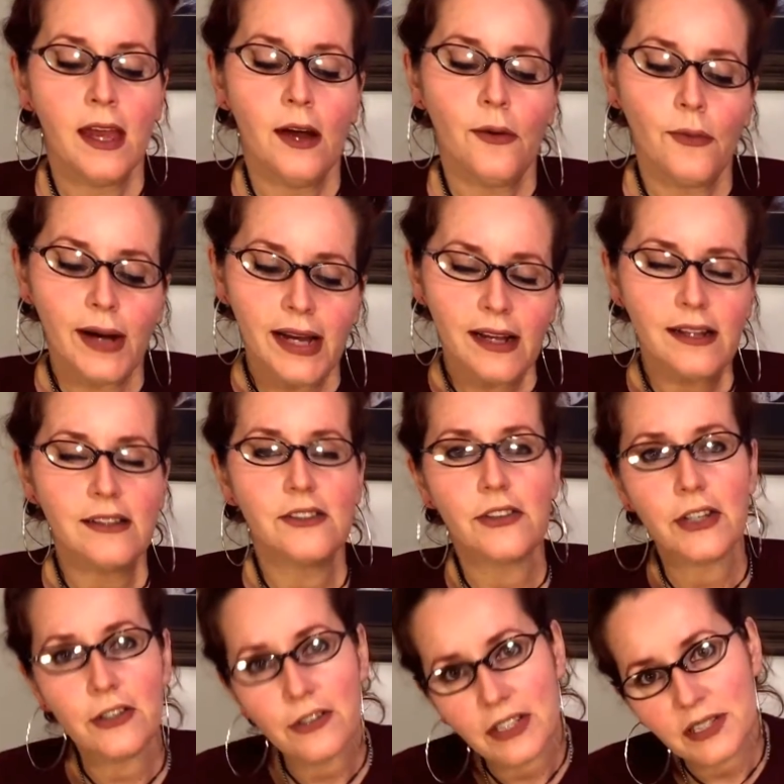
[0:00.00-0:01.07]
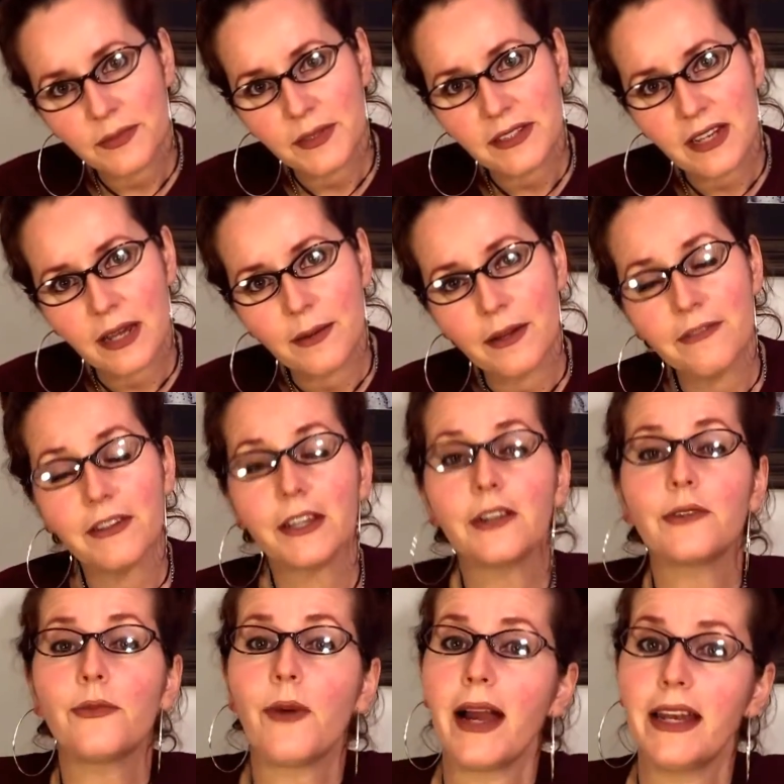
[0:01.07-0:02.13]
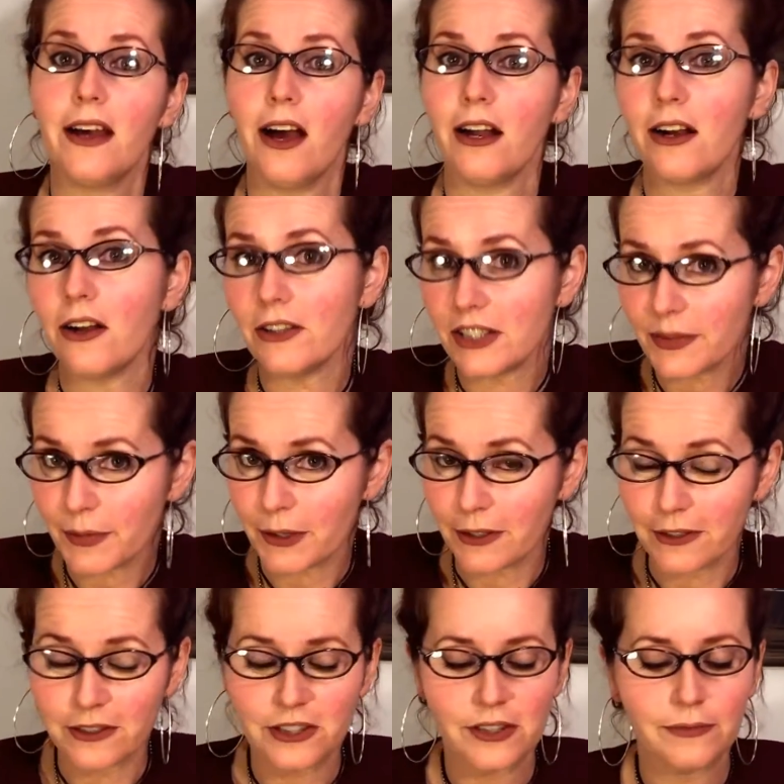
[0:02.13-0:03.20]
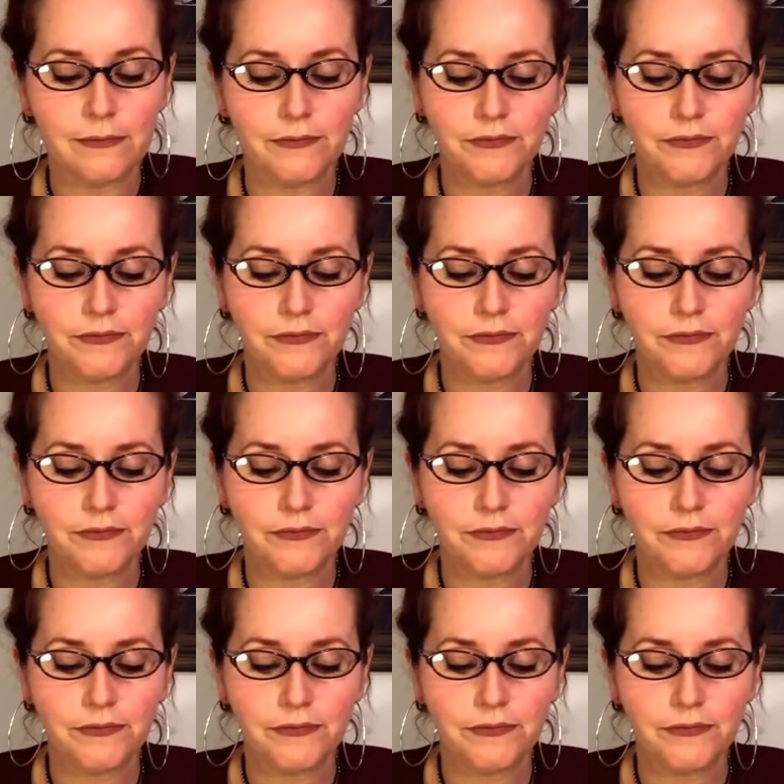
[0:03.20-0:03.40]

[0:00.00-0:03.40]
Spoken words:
Well, during Christmas time, I figured, why not? I'll splurge.